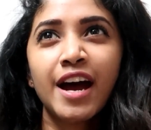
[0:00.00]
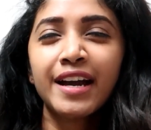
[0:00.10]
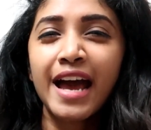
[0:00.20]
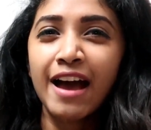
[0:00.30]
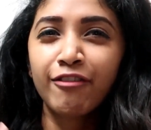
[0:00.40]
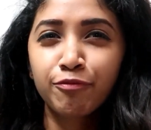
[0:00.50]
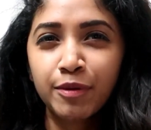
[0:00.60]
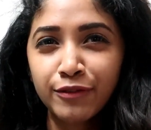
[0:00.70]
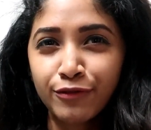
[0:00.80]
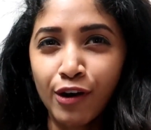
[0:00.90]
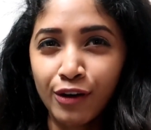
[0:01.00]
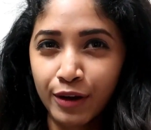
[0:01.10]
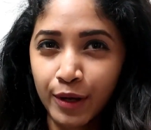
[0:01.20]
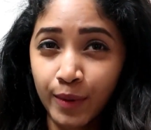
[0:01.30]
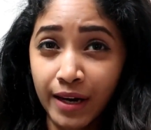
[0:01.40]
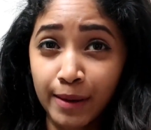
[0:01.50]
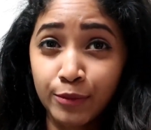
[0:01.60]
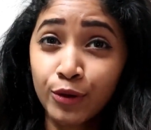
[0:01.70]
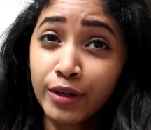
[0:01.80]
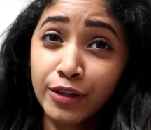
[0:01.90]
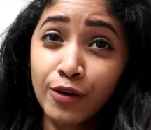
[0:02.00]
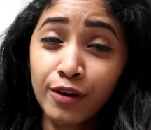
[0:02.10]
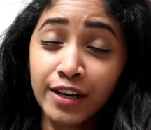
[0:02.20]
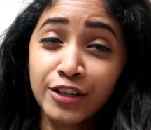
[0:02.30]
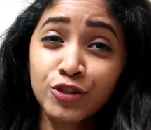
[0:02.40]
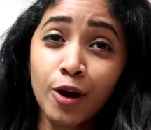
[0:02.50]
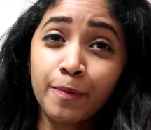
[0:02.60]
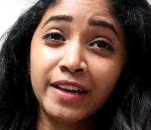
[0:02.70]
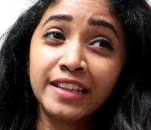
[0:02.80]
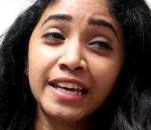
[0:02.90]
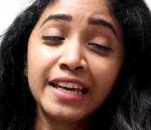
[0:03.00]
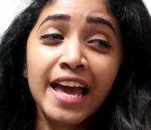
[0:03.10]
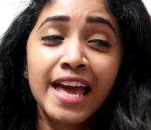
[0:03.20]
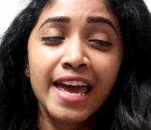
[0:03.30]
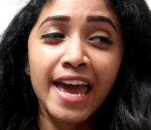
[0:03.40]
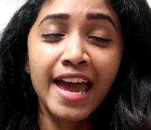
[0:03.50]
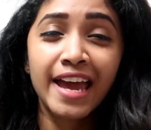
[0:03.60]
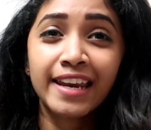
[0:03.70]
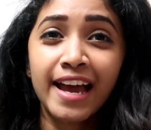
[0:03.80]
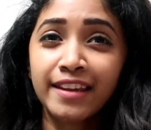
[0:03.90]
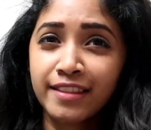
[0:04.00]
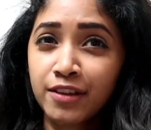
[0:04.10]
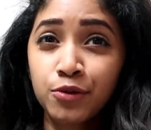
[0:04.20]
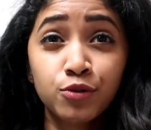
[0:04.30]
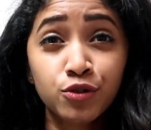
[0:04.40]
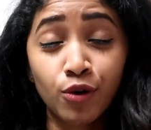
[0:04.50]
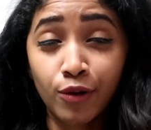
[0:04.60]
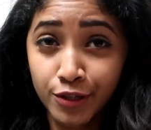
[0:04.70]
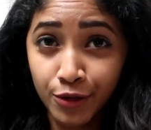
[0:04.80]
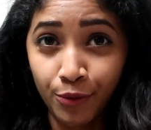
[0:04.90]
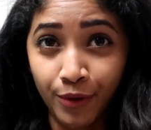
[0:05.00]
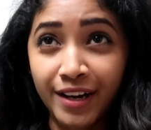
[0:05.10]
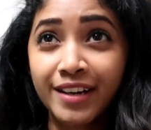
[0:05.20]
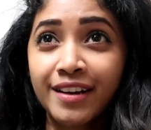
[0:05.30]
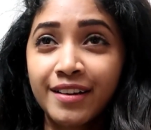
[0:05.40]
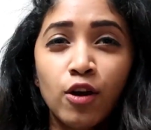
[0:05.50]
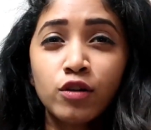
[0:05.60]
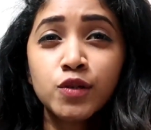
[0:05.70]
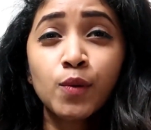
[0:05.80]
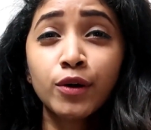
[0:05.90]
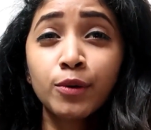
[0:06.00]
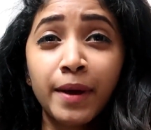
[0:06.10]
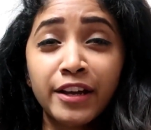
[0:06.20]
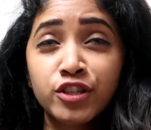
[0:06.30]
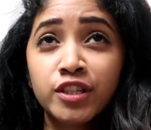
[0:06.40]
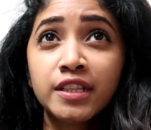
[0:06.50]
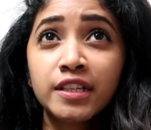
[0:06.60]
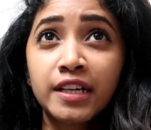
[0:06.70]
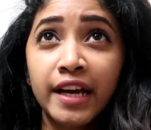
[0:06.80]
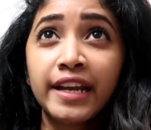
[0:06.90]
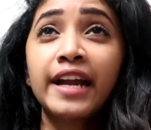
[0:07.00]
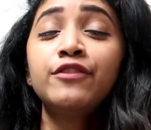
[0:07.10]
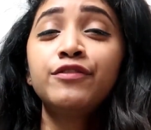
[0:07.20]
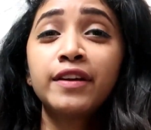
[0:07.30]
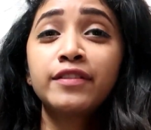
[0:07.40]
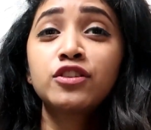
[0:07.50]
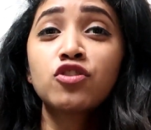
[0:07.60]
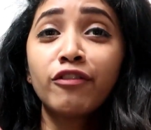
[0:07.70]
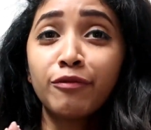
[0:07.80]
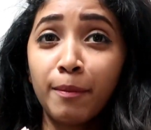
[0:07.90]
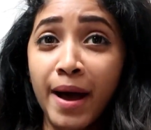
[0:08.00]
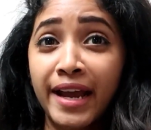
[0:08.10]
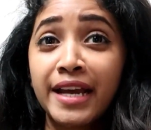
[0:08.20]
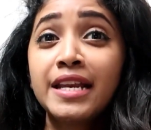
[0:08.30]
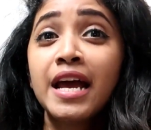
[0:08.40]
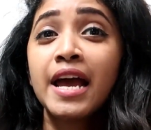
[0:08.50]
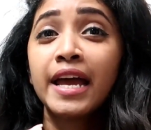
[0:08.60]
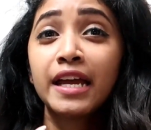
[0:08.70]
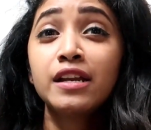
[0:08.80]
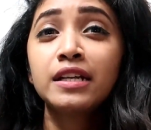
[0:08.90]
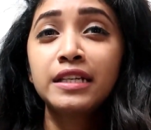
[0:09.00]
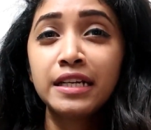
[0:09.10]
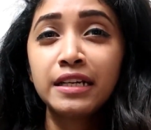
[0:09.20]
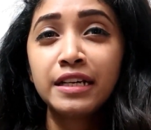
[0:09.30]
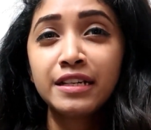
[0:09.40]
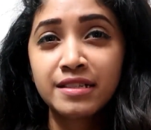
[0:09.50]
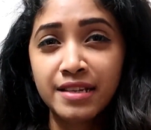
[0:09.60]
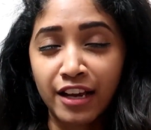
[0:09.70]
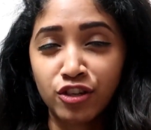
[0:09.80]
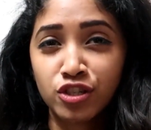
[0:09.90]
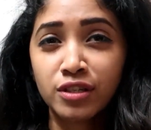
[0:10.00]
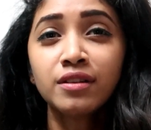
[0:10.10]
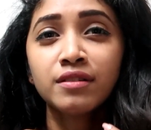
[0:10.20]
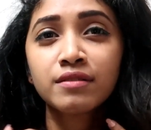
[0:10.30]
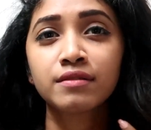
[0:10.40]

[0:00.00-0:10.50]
that I have been following when I'm doing the online shopping thing, and I think you should also do it. And I also want to mention the current favorites of mine in the each section.